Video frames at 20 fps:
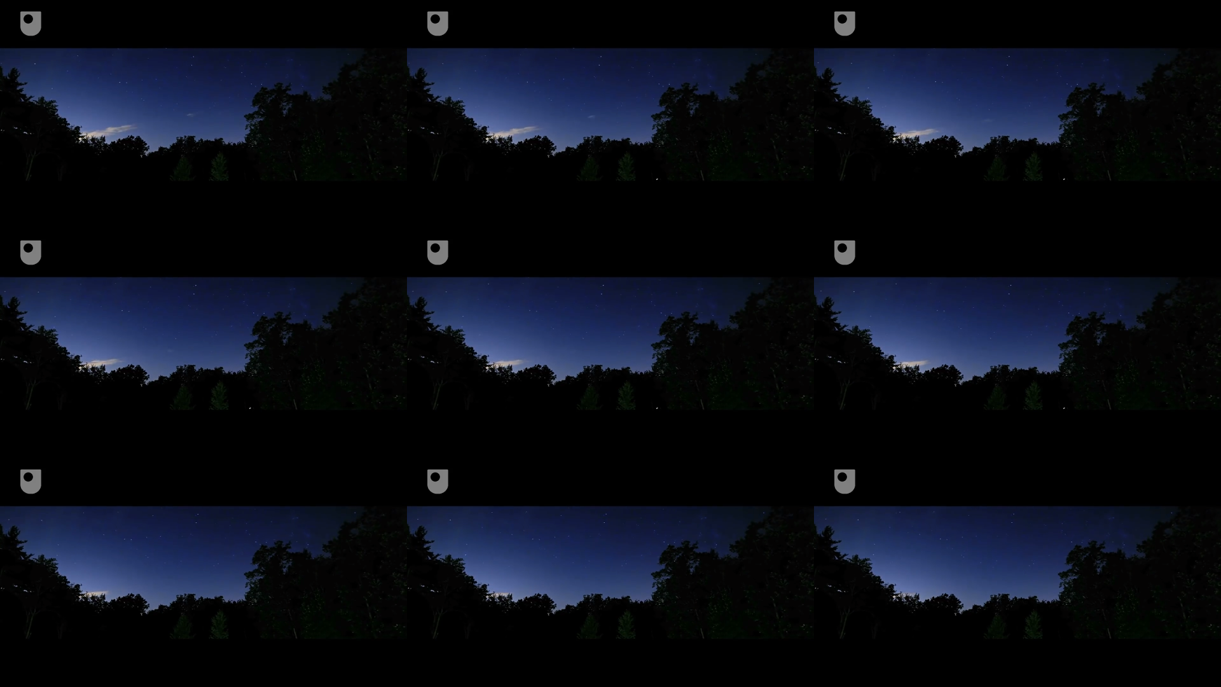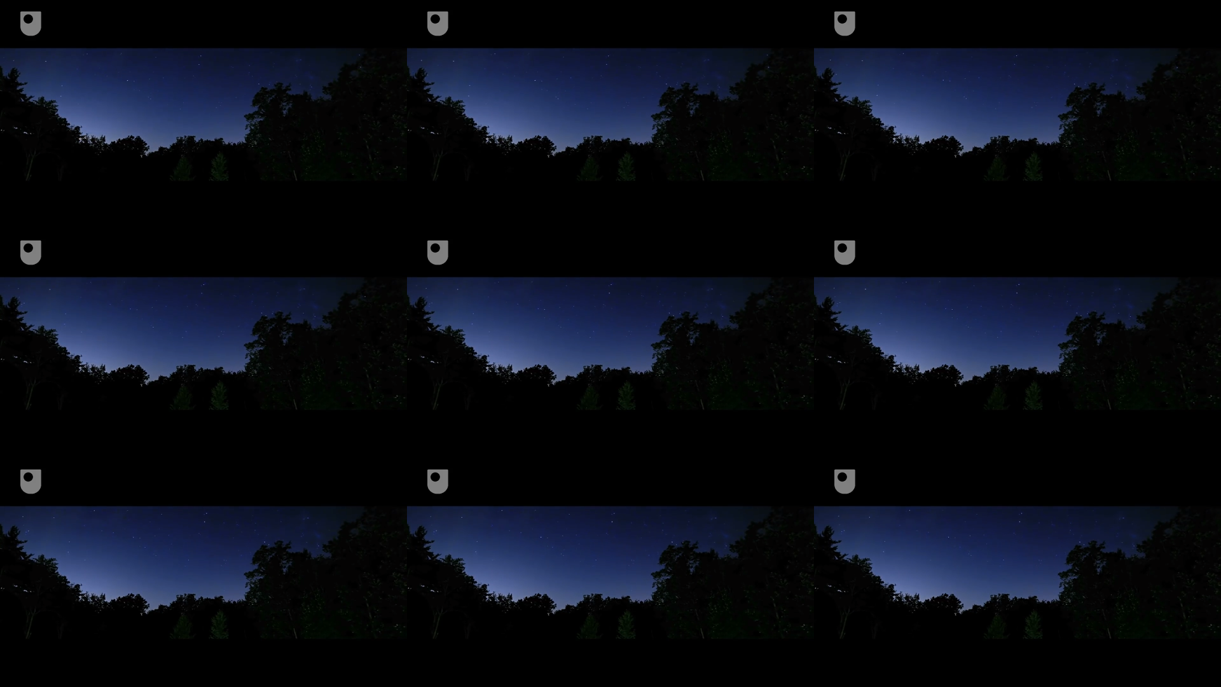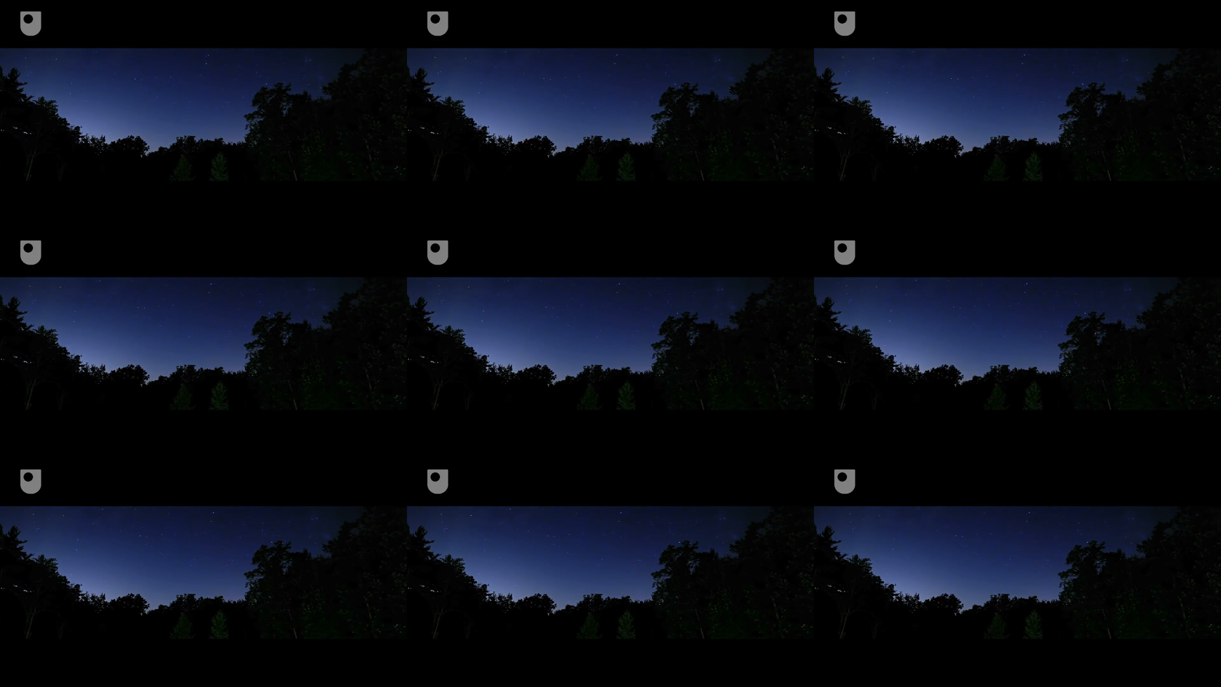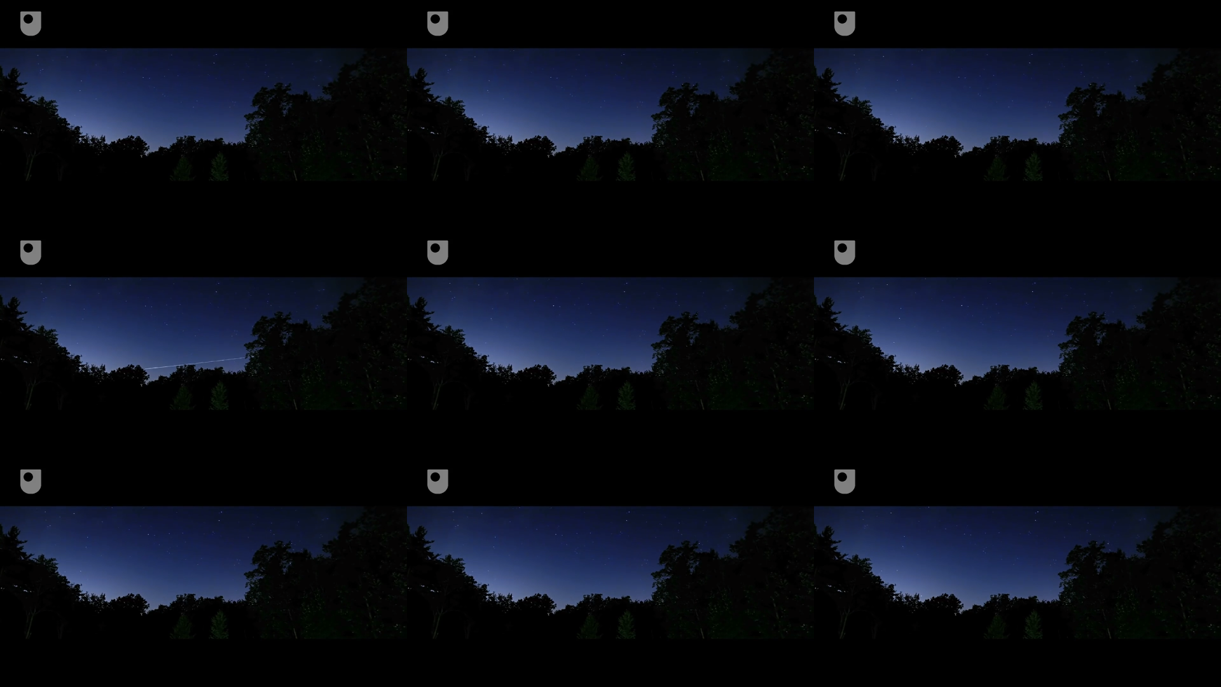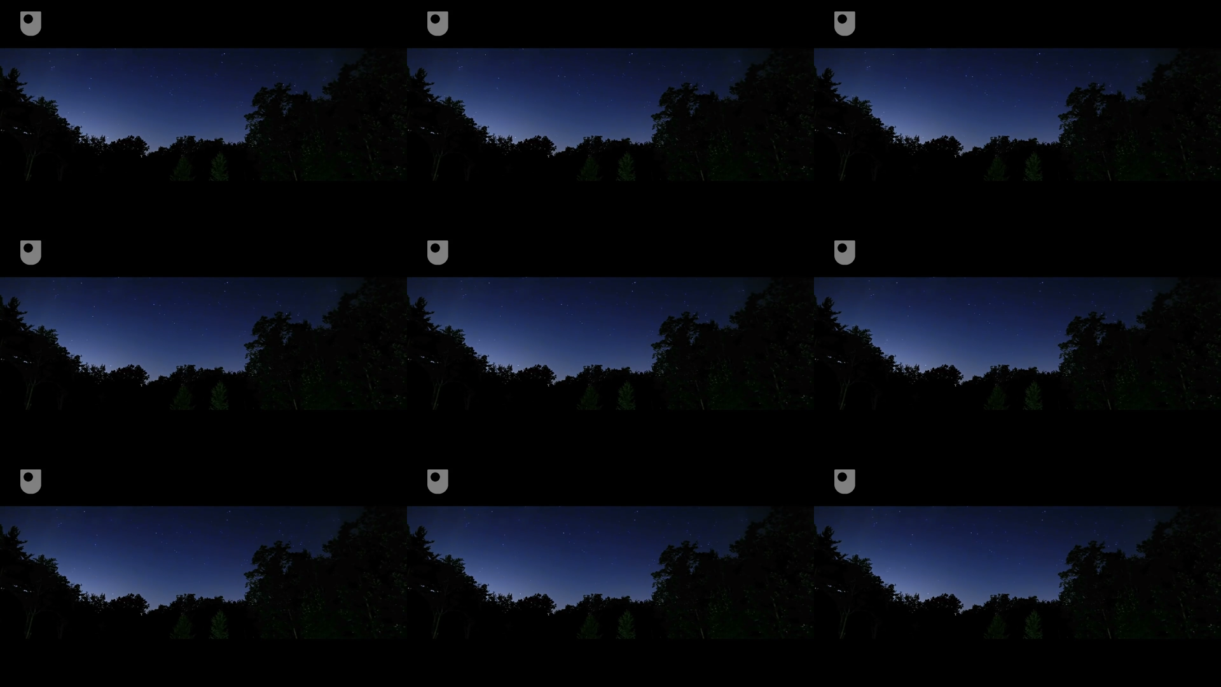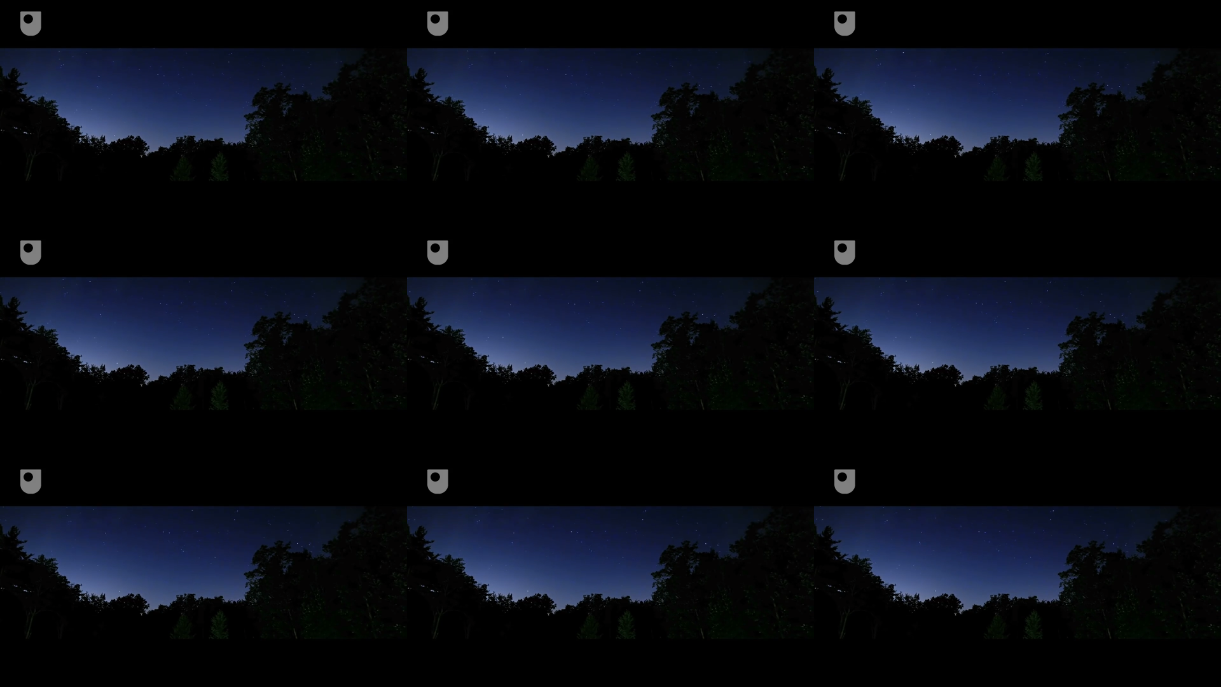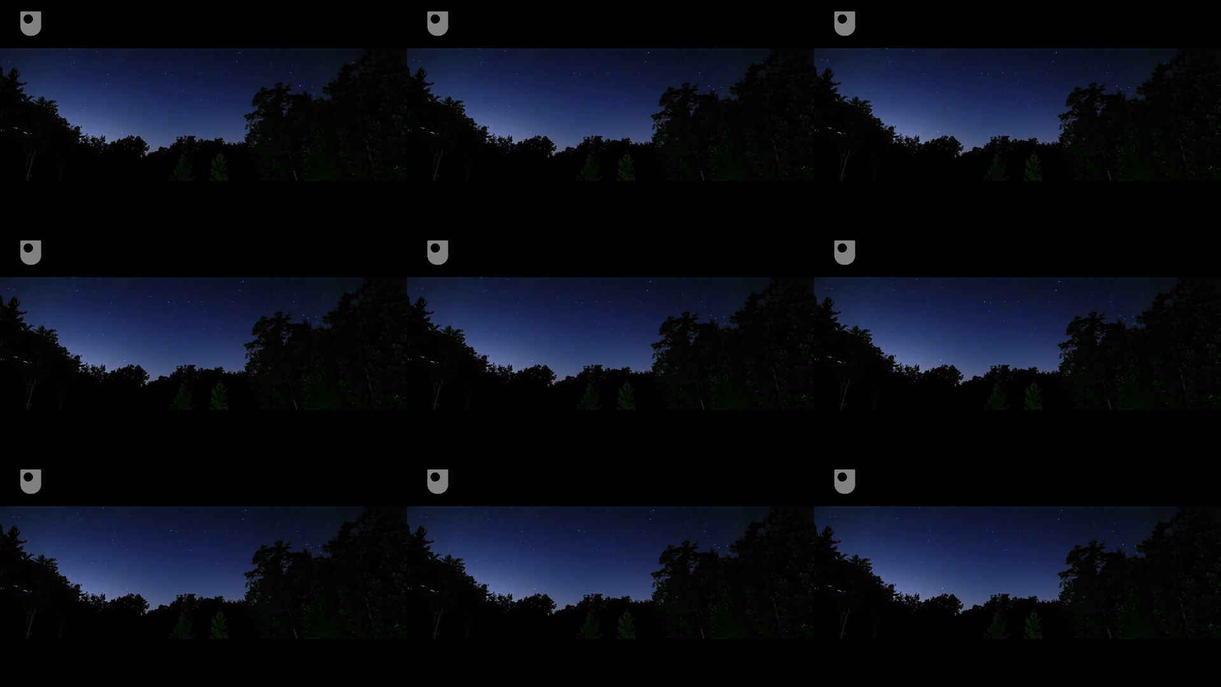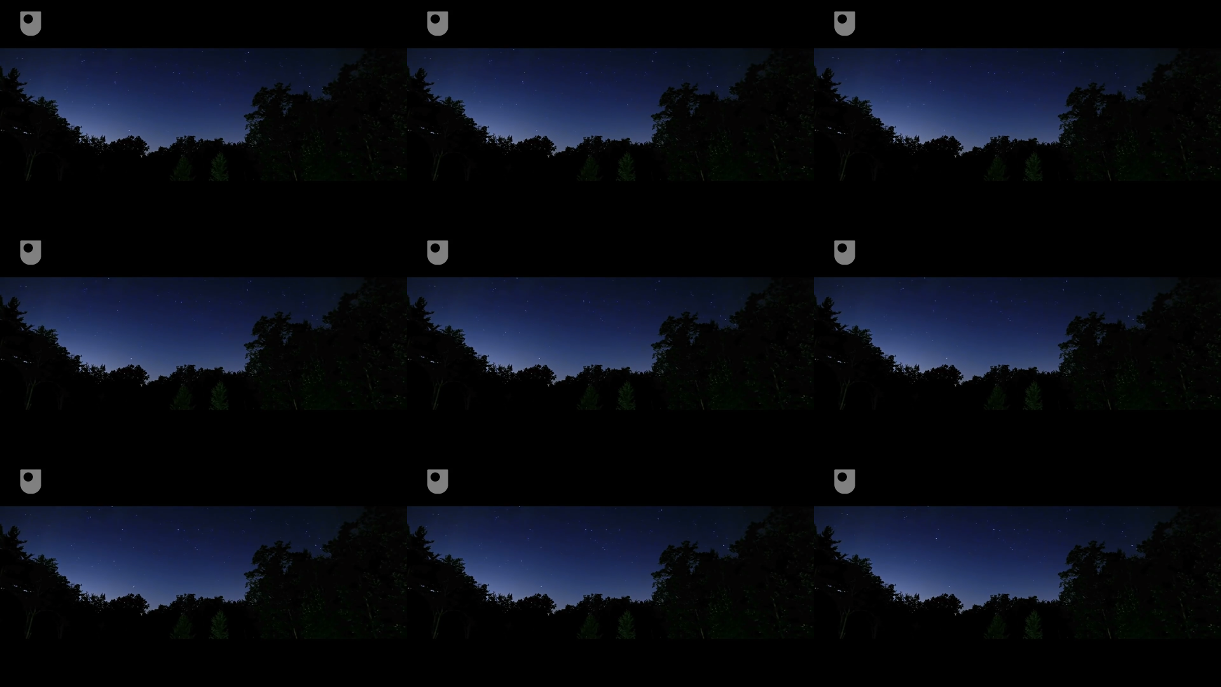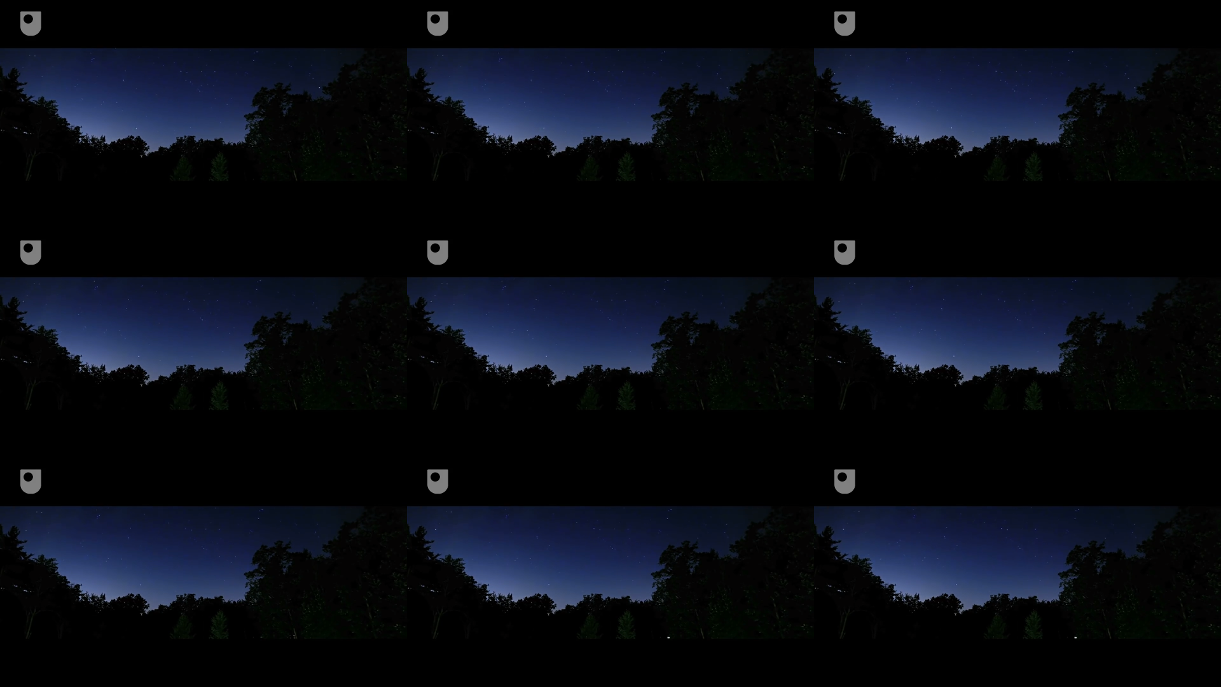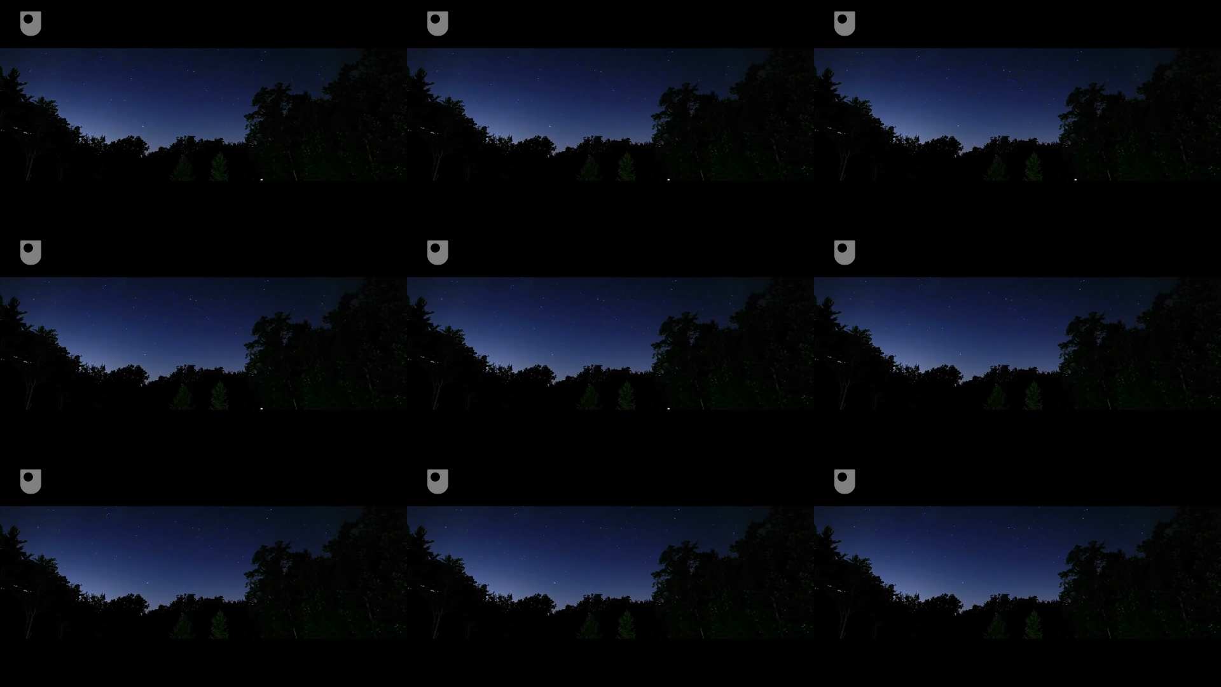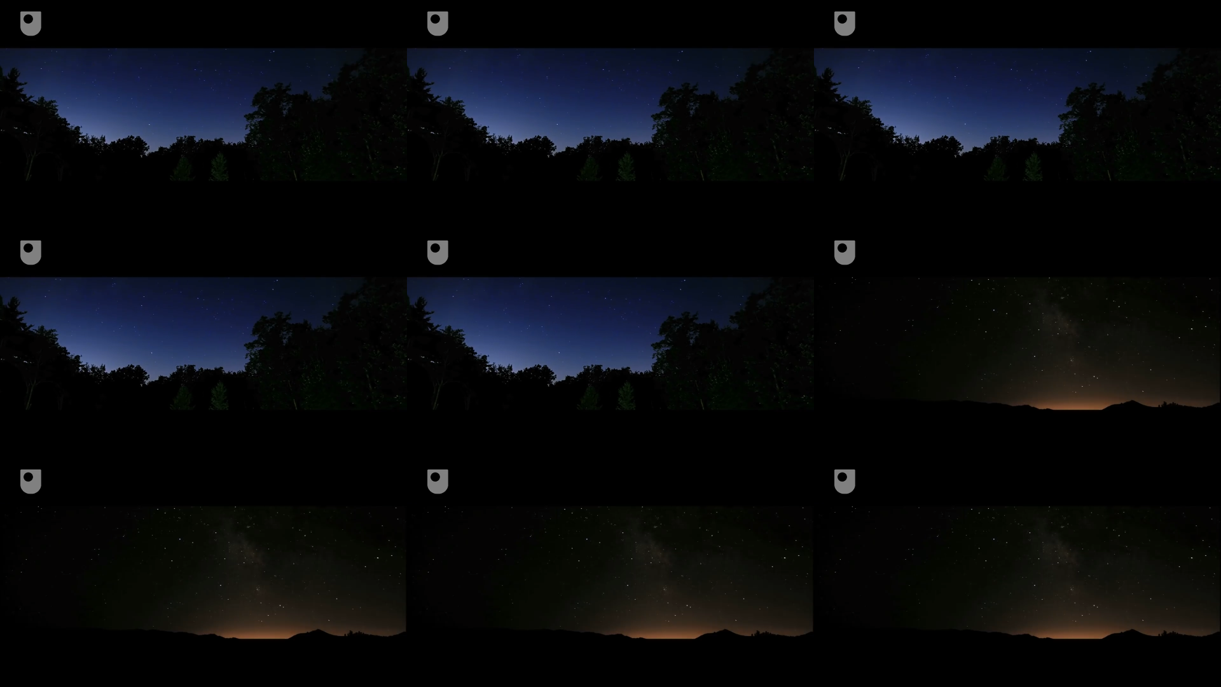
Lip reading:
No face is visible, so there are no lips to read.